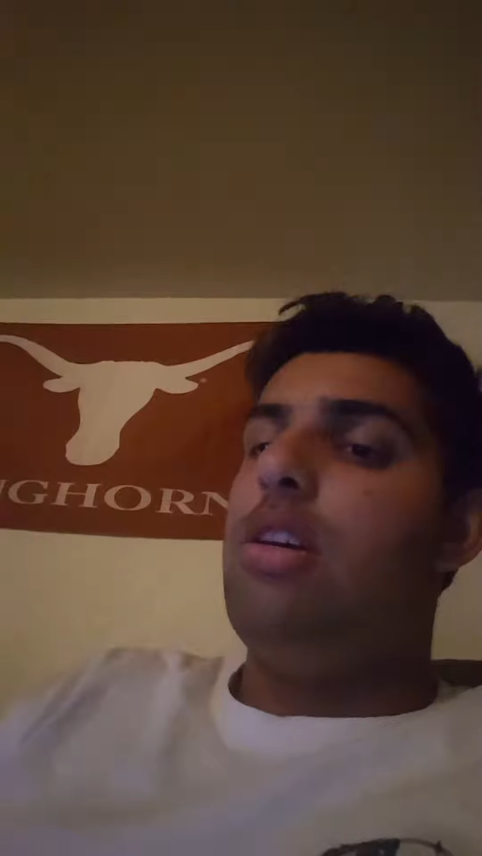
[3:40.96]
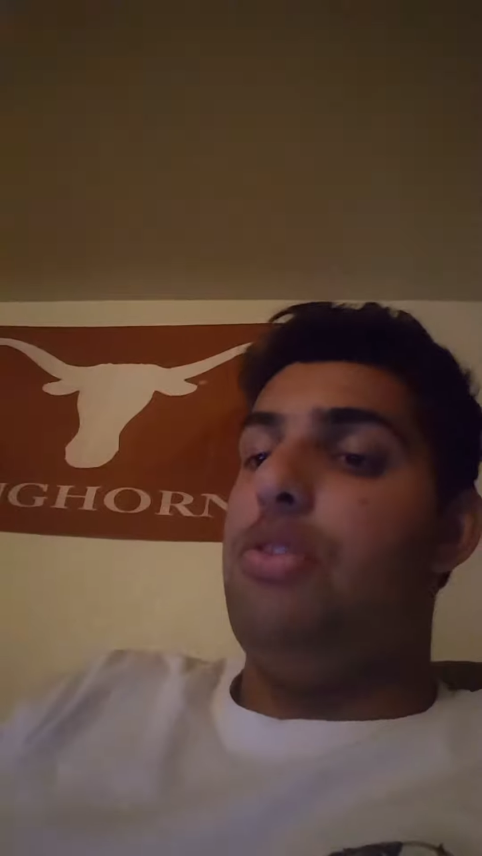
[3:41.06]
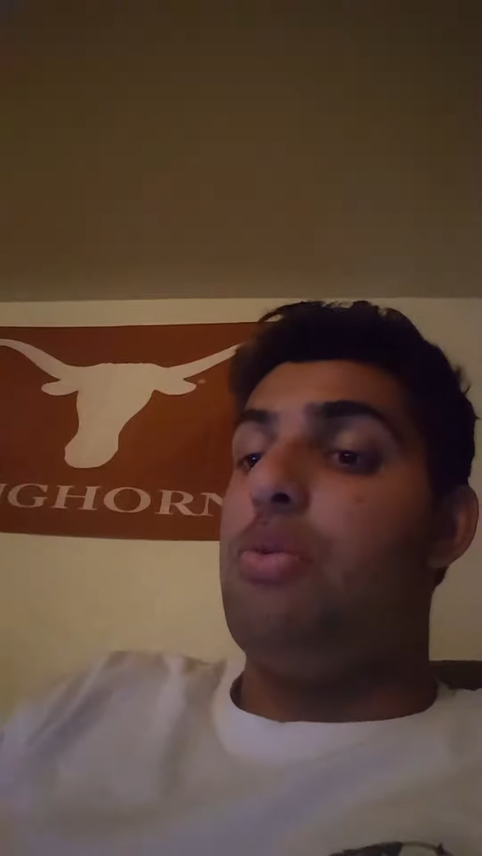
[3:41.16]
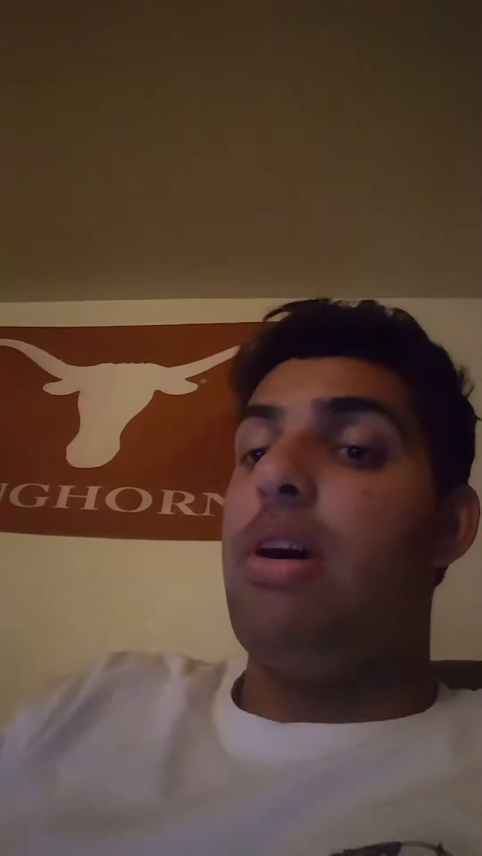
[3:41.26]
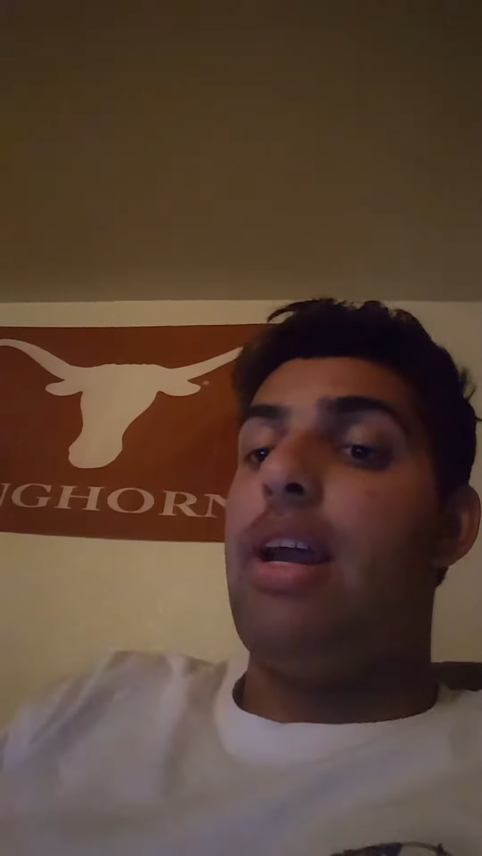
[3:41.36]
is
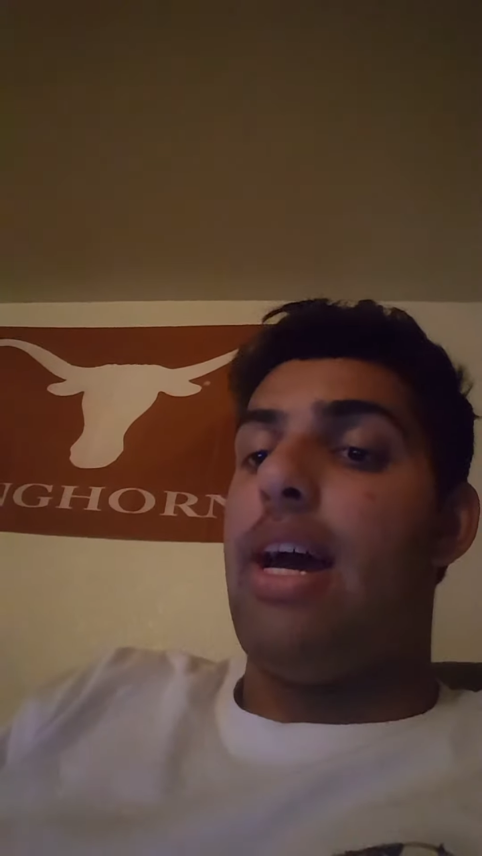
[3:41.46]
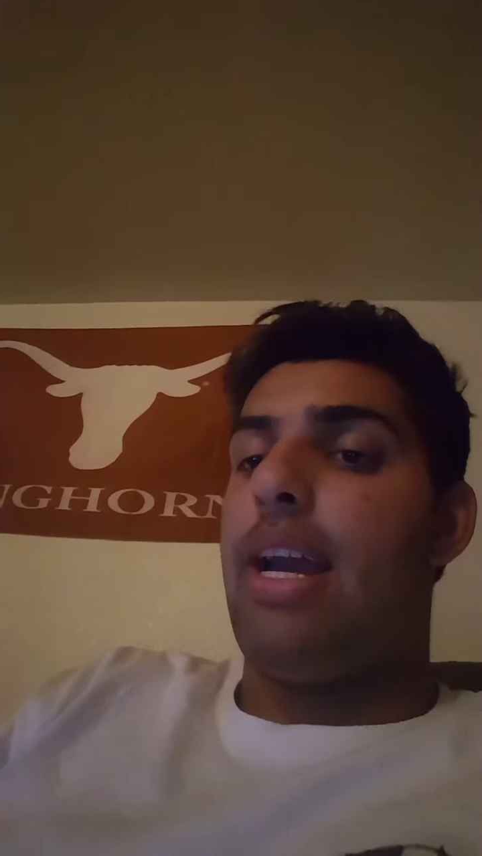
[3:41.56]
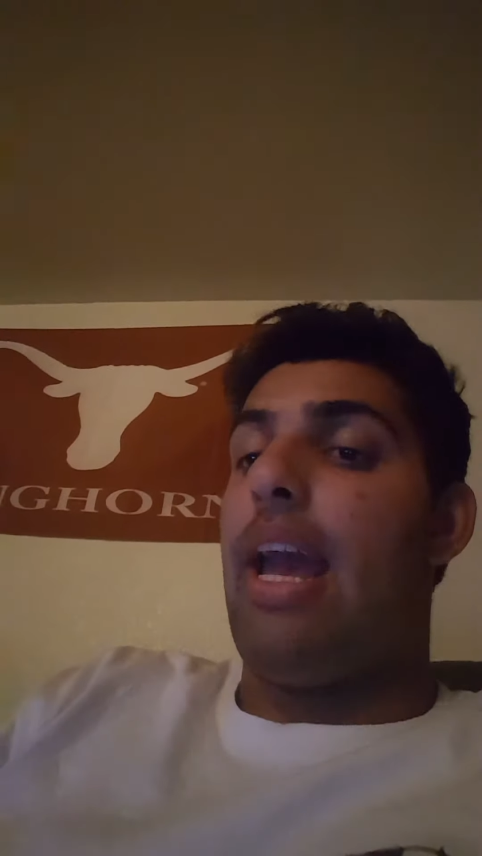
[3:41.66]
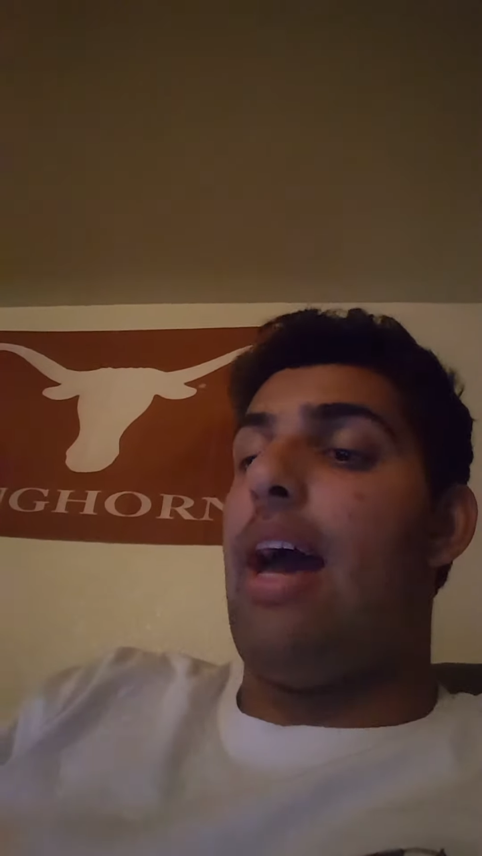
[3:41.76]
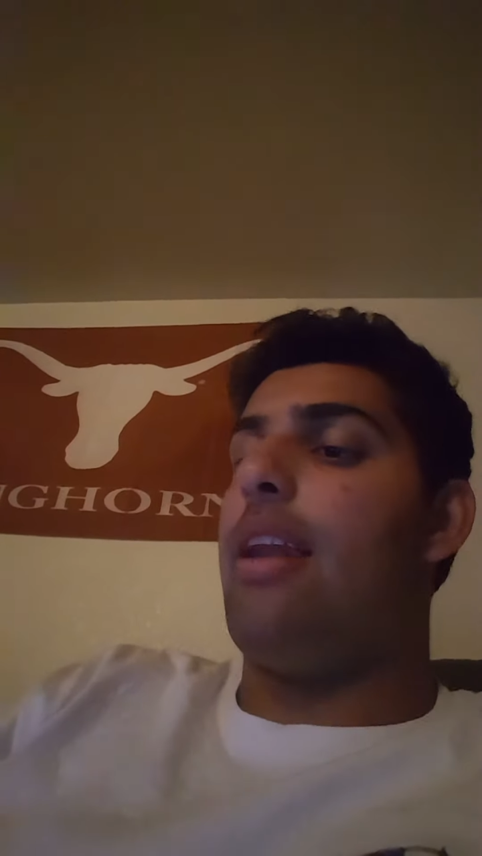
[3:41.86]
what I
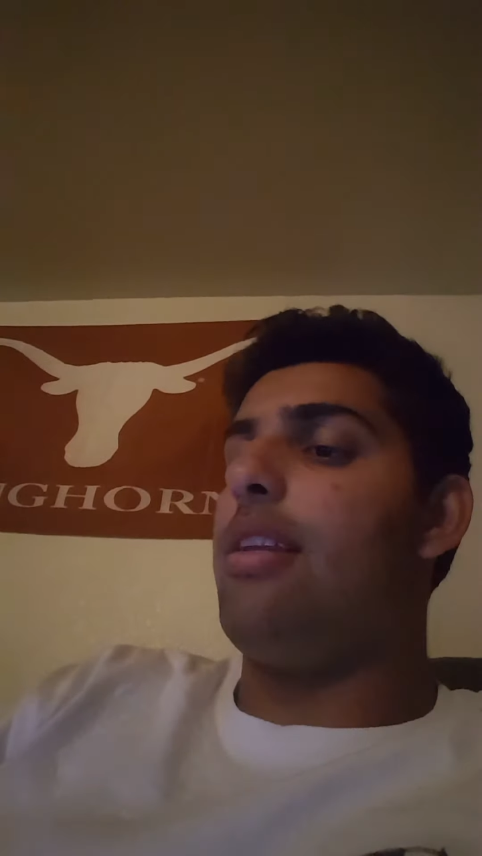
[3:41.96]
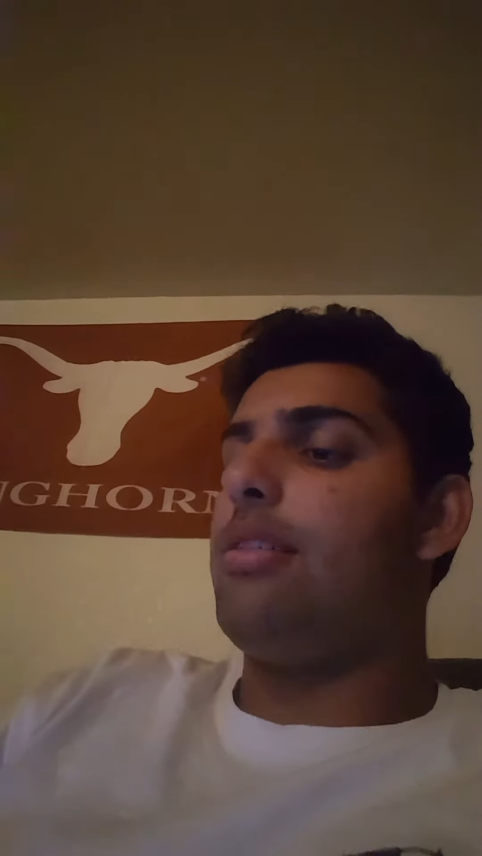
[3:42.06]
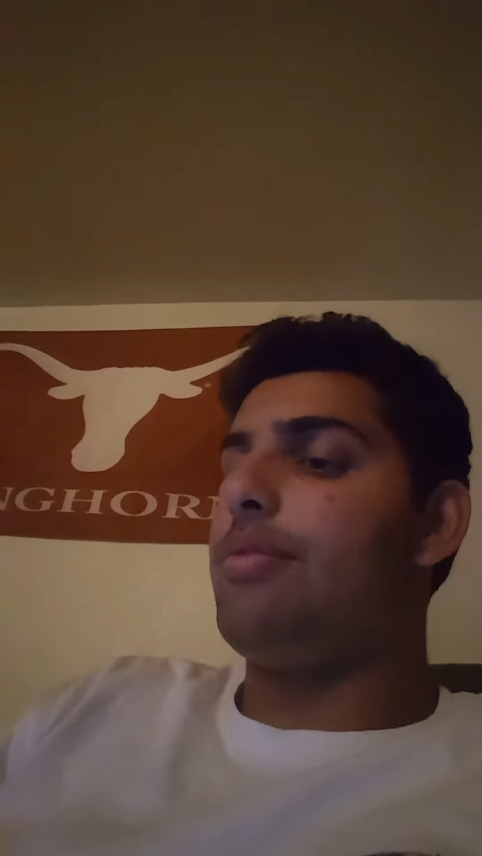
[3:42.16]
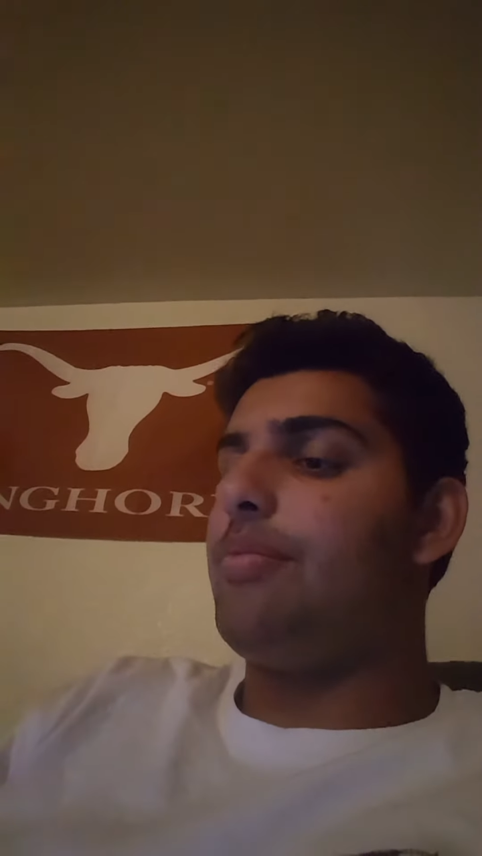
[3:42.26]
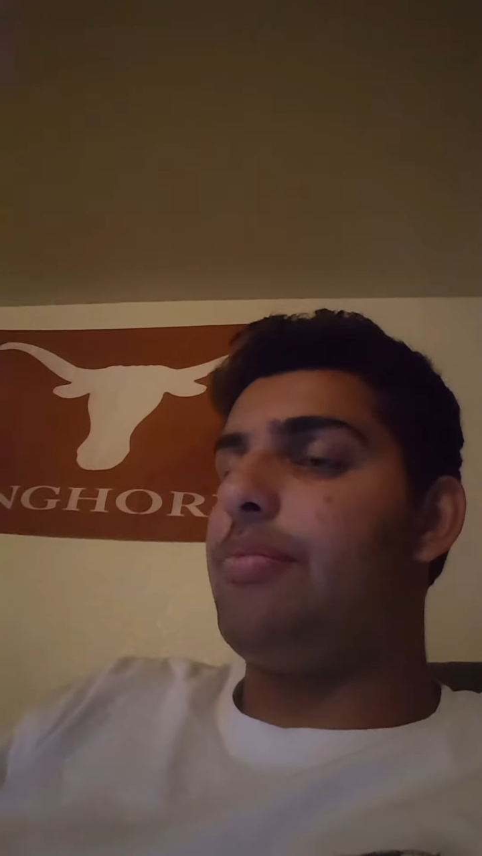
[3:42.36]
got
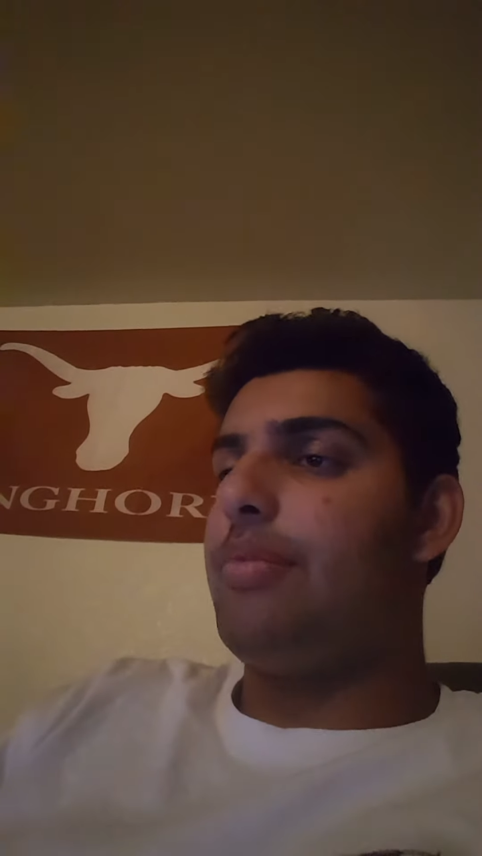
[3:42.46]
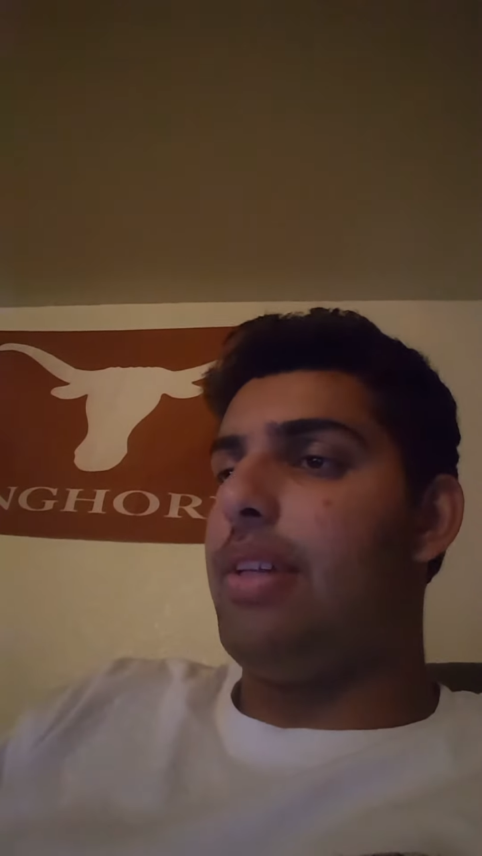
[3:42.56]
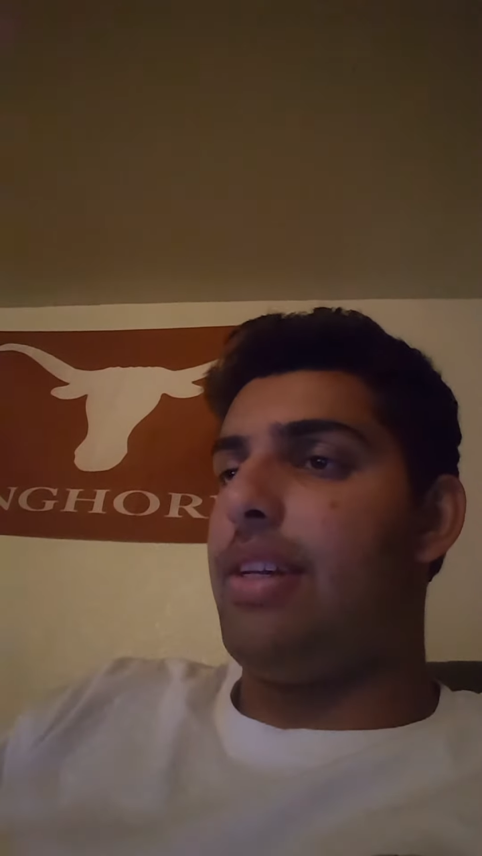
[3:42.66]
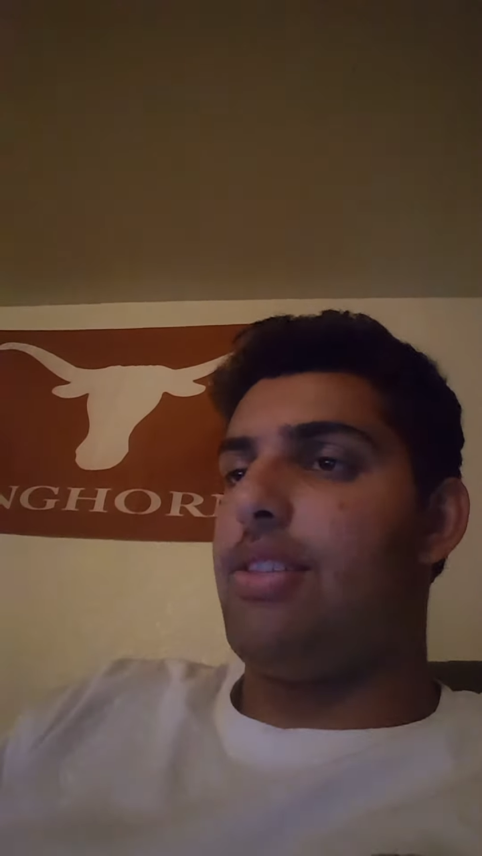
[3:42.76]
guess